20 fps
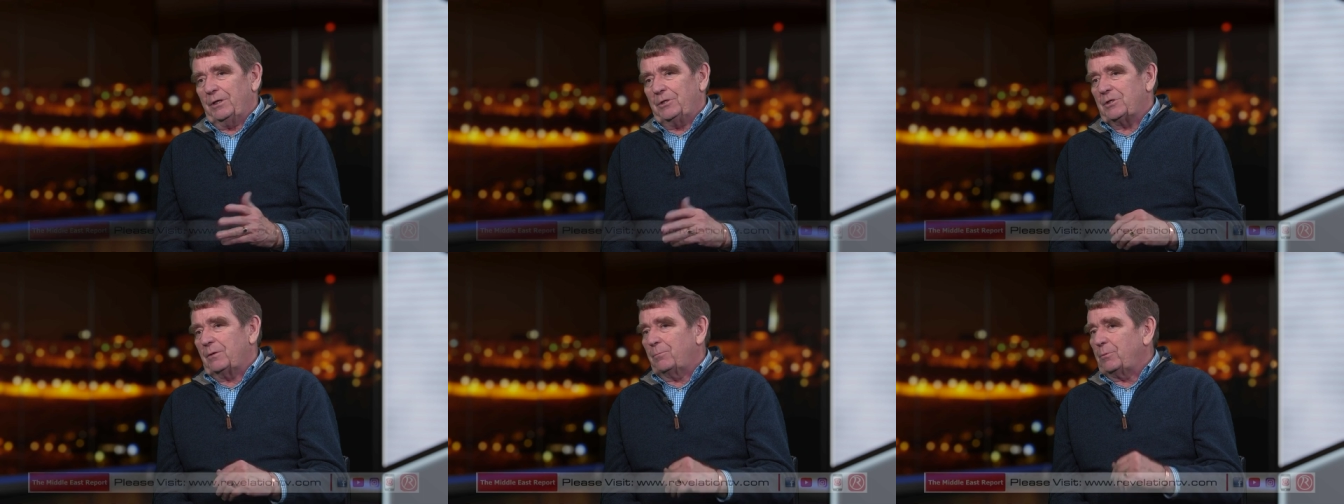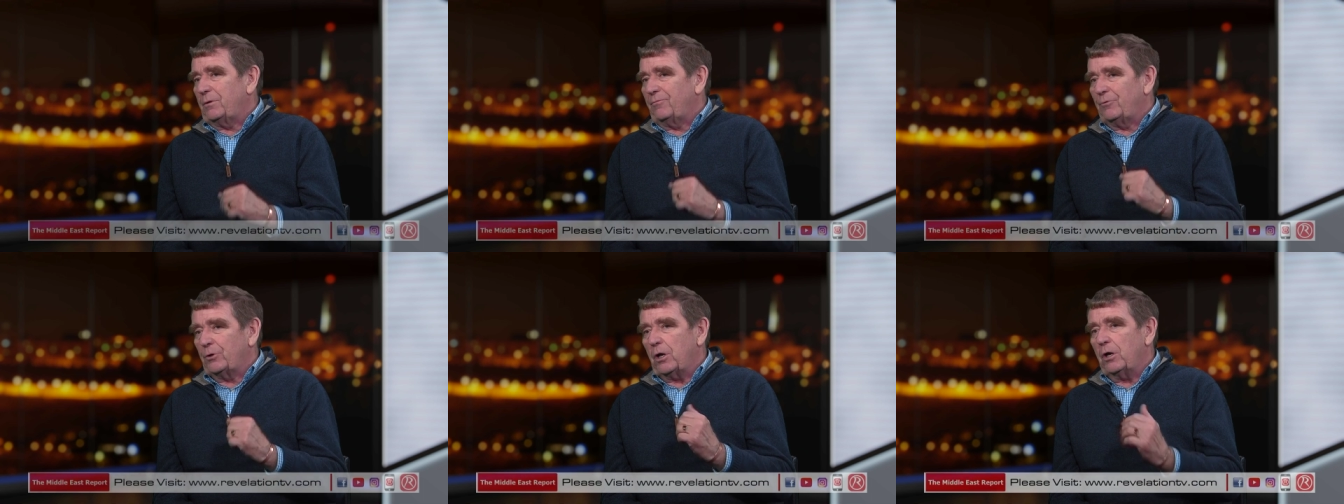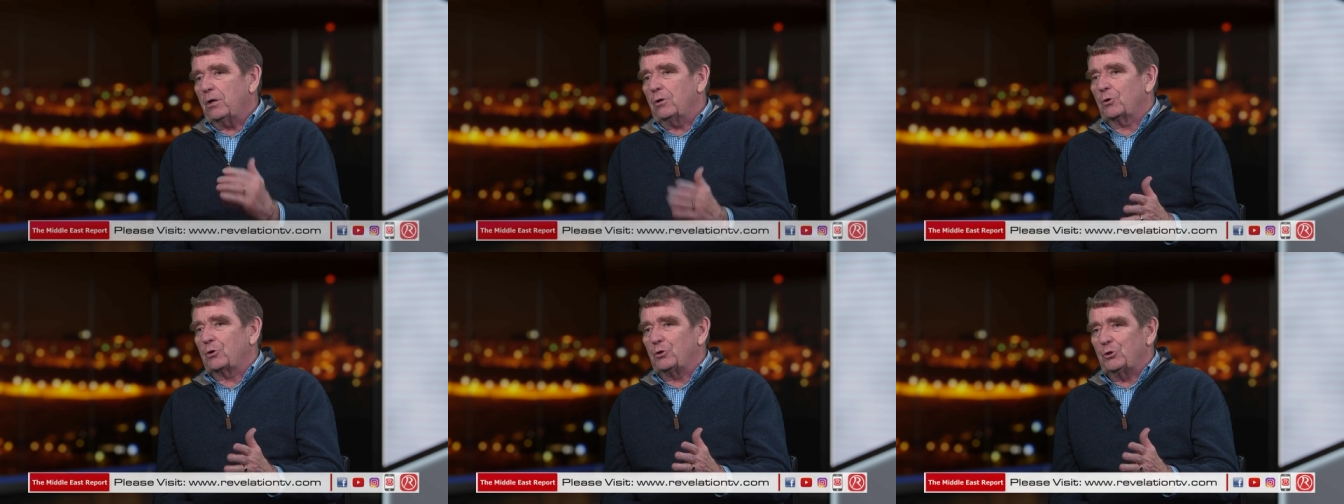He said, but if you go
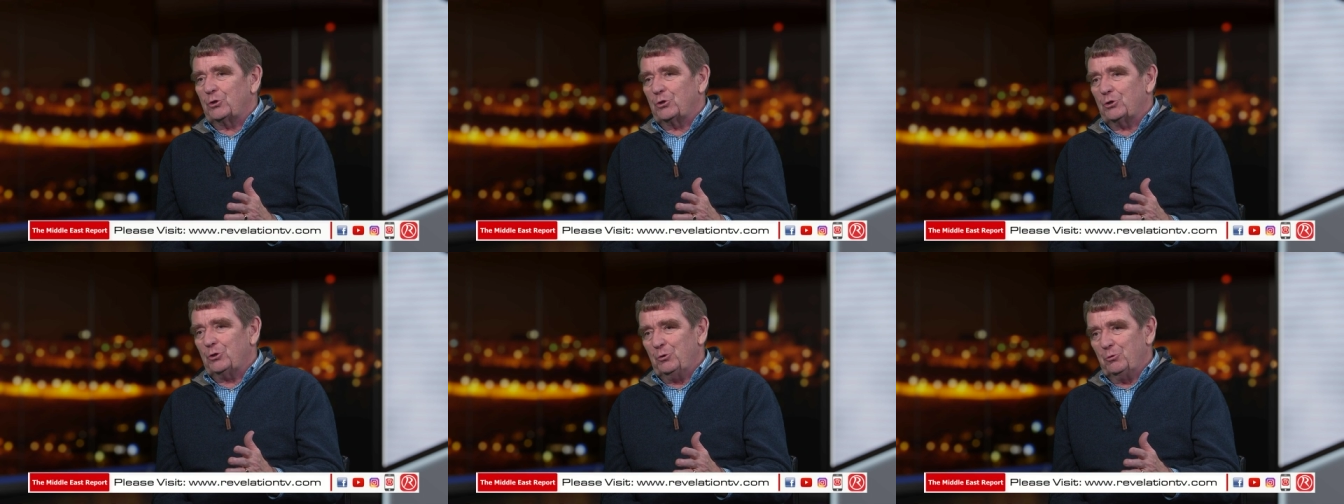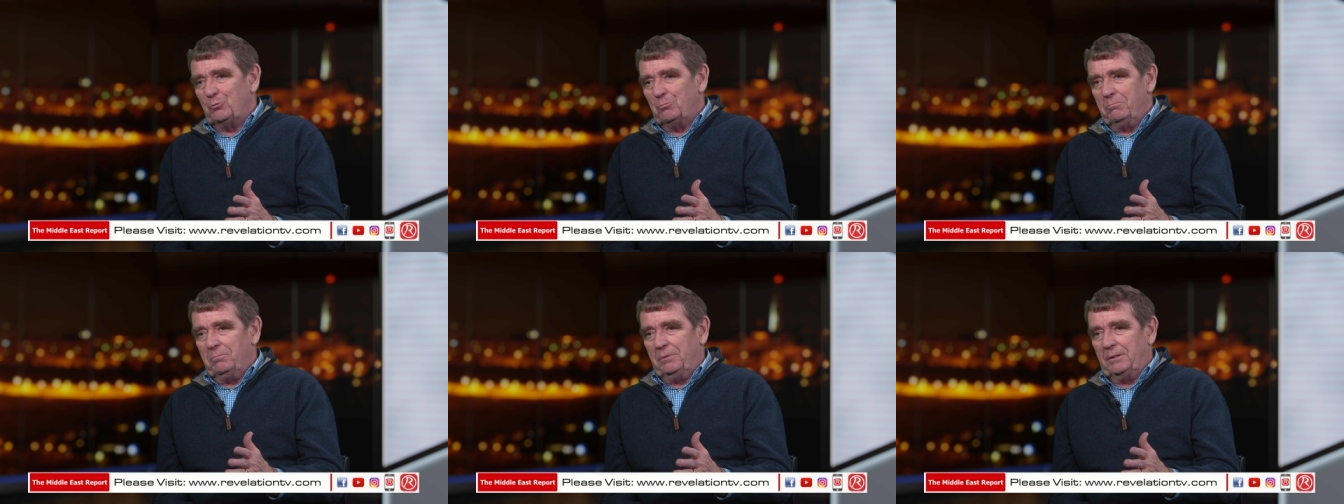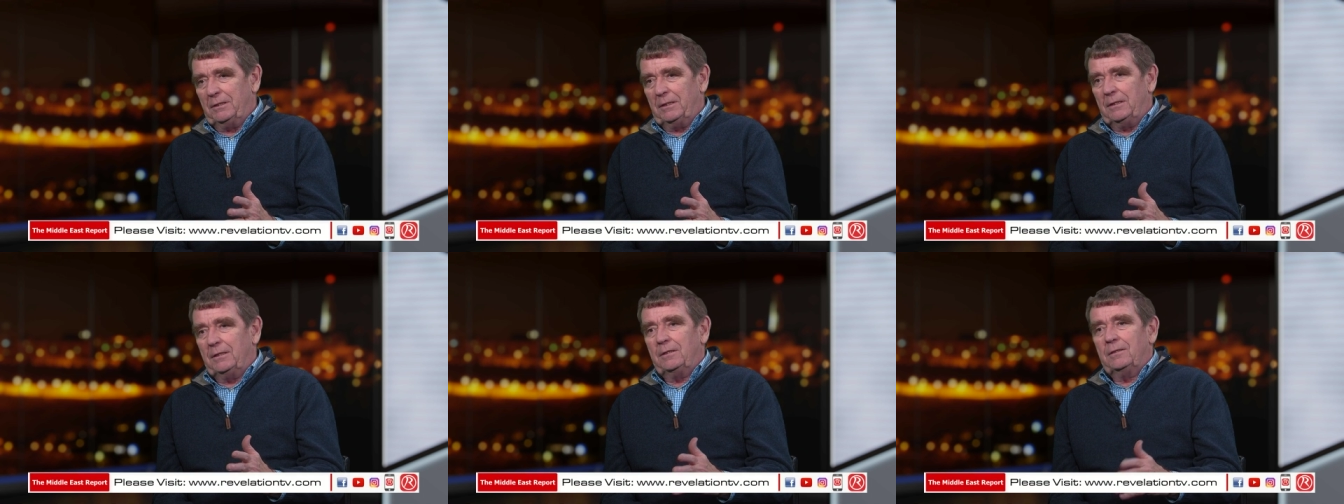and look in the tomb,
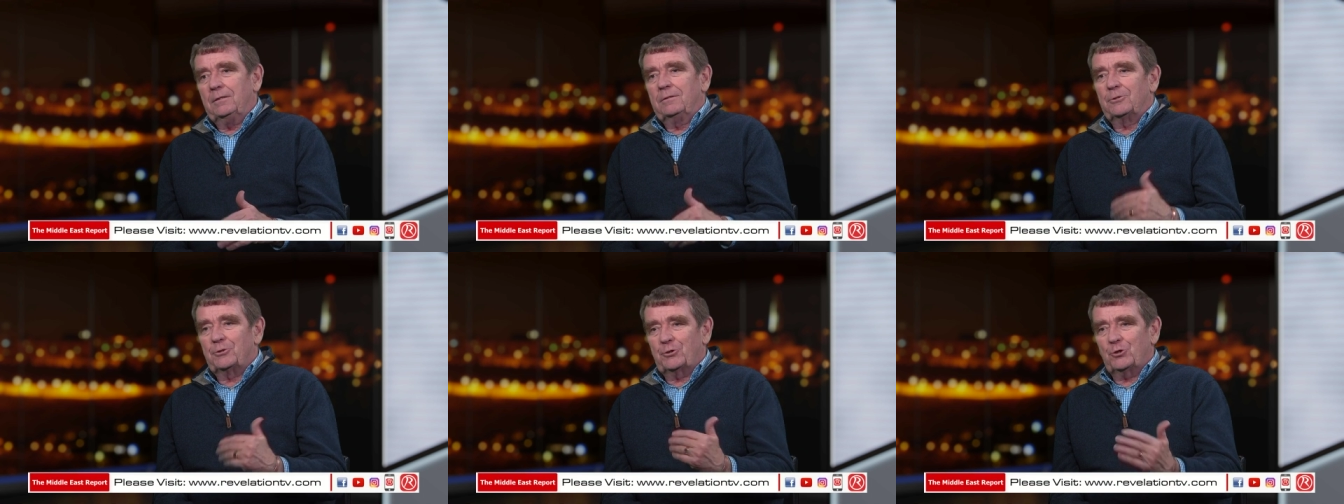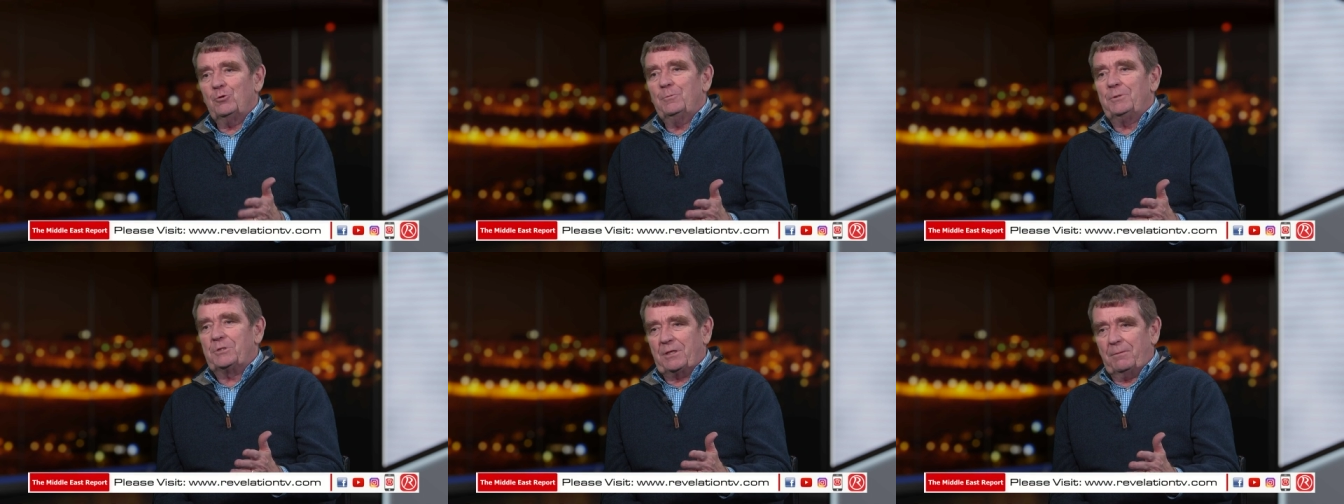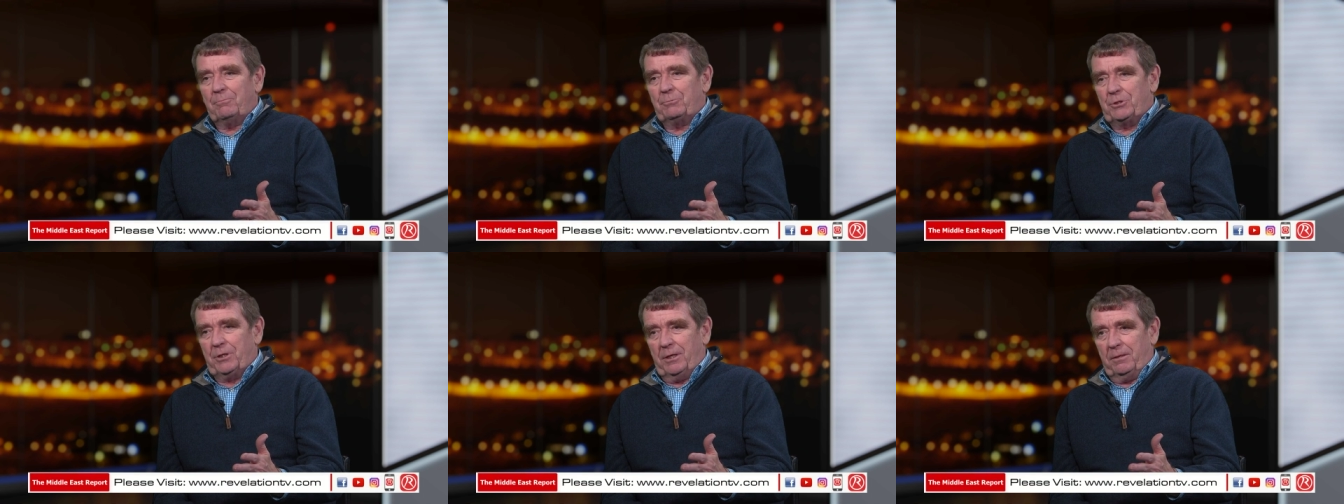the tomb is
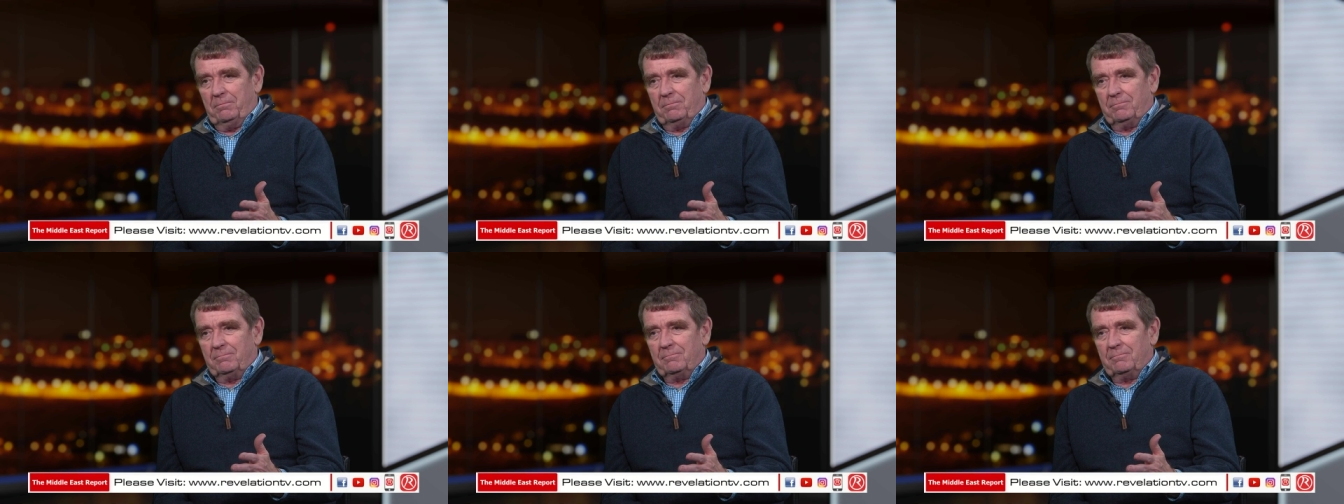empty.